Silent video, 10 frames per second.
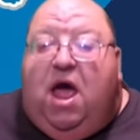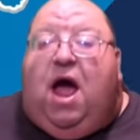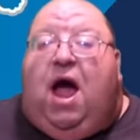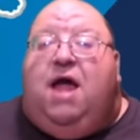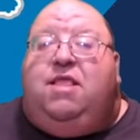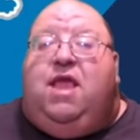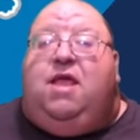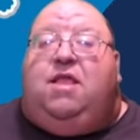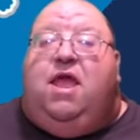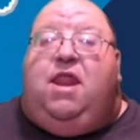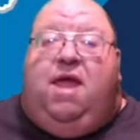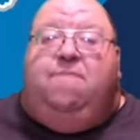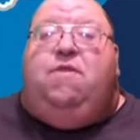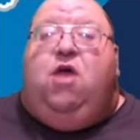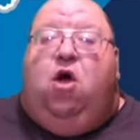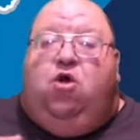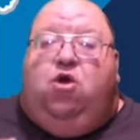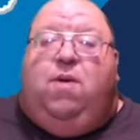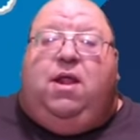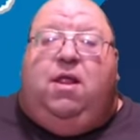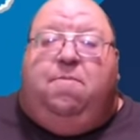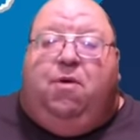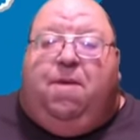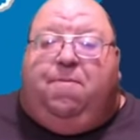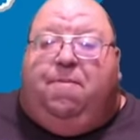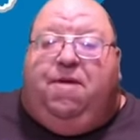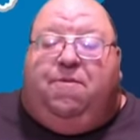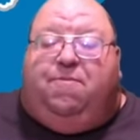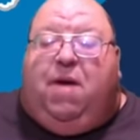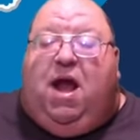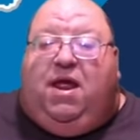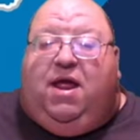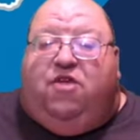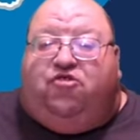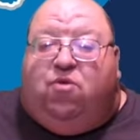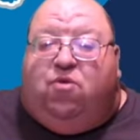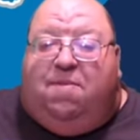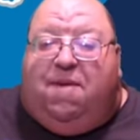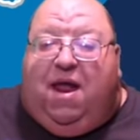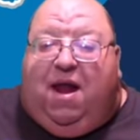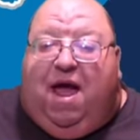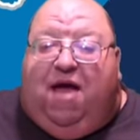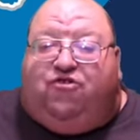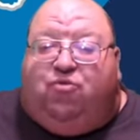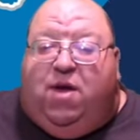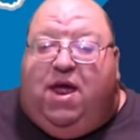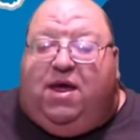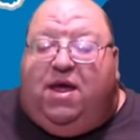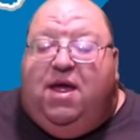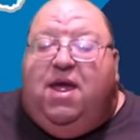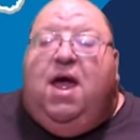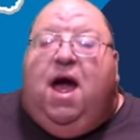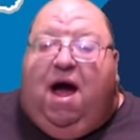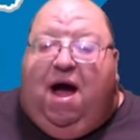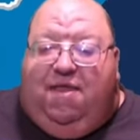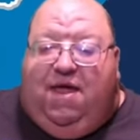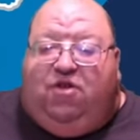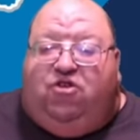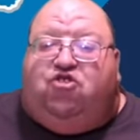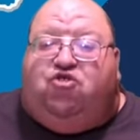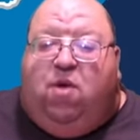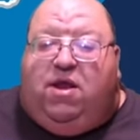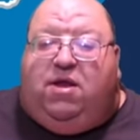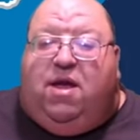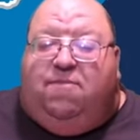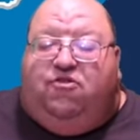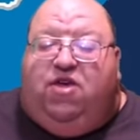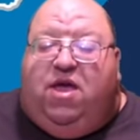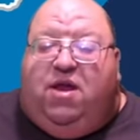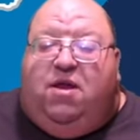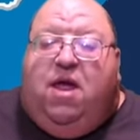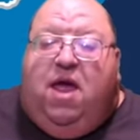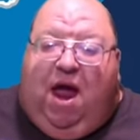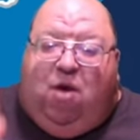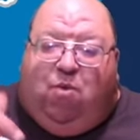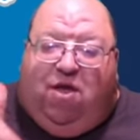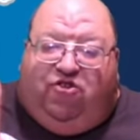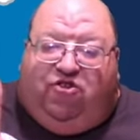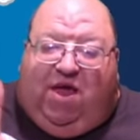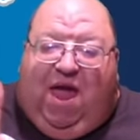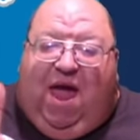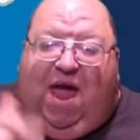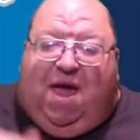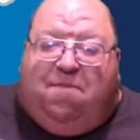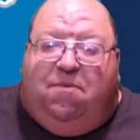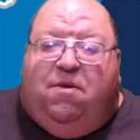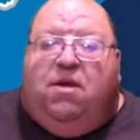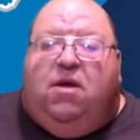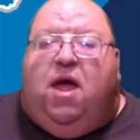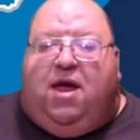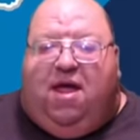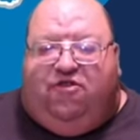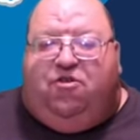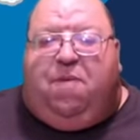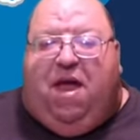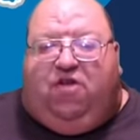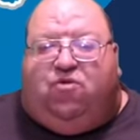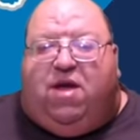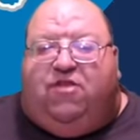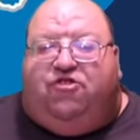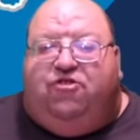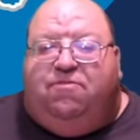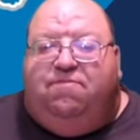I think that even though New England put up a big fight against Green Bay last week, I think Detroit comes in and wins the game against the Patriots.